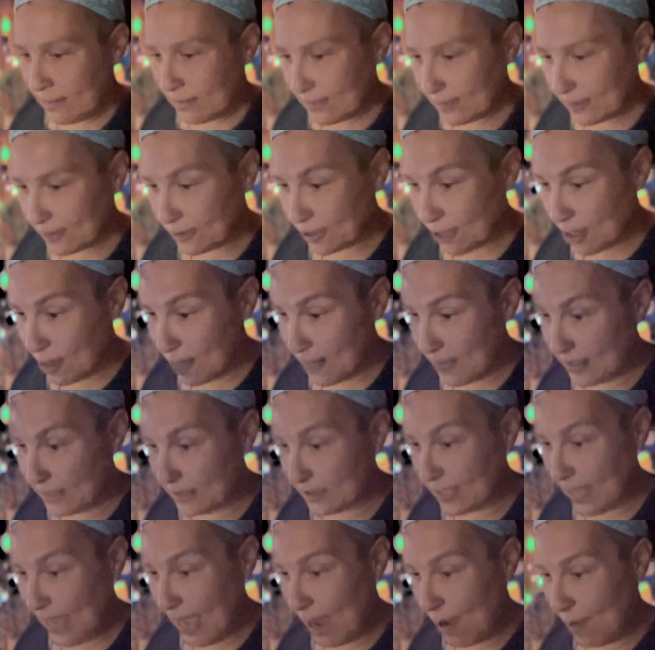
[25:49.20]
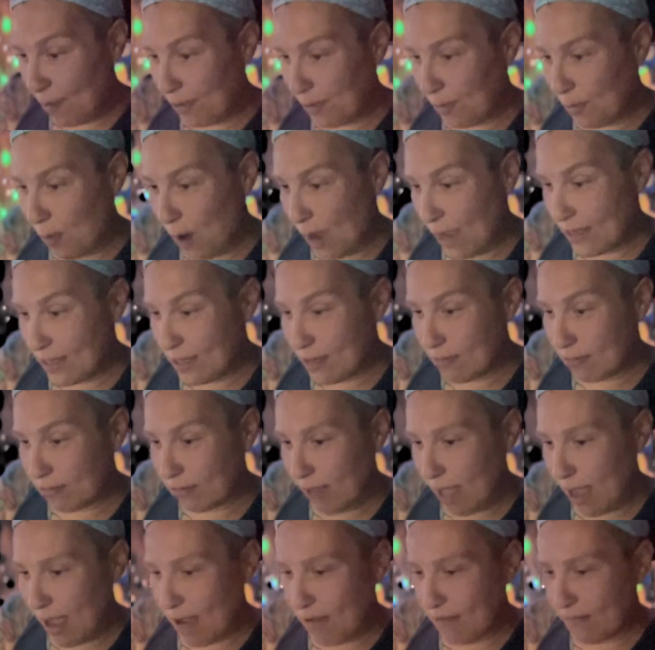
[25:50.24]
Determines how and what you
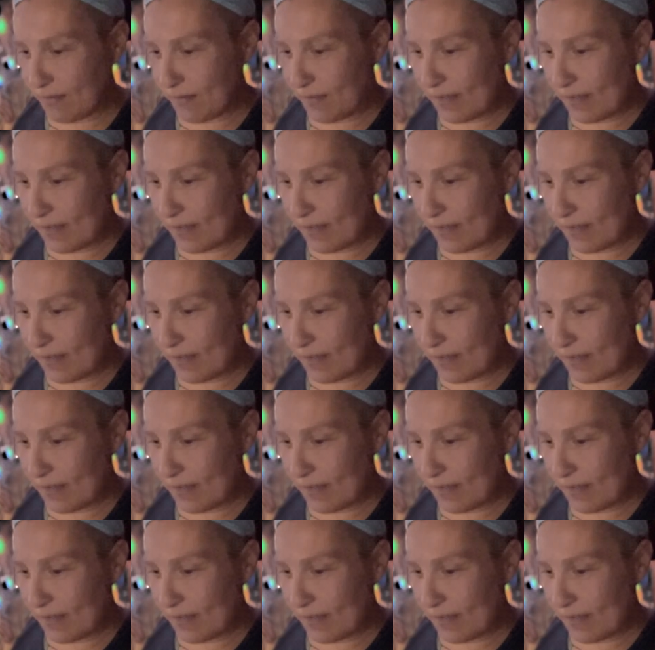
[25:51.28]
love.